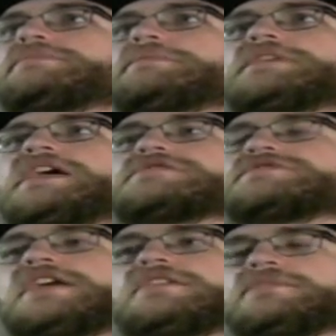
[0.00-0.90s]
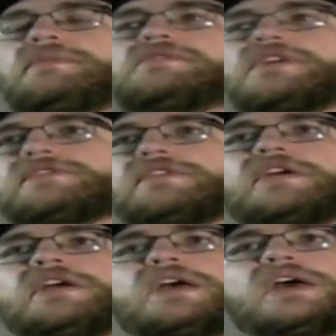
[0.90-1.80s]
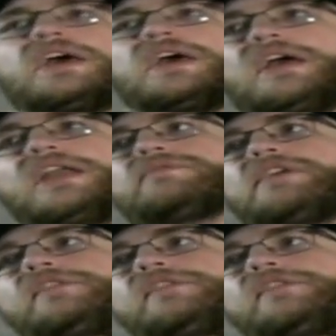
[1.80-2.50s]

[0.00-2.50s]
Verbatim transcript: I think there's actually maybe eight or ten on the main roster.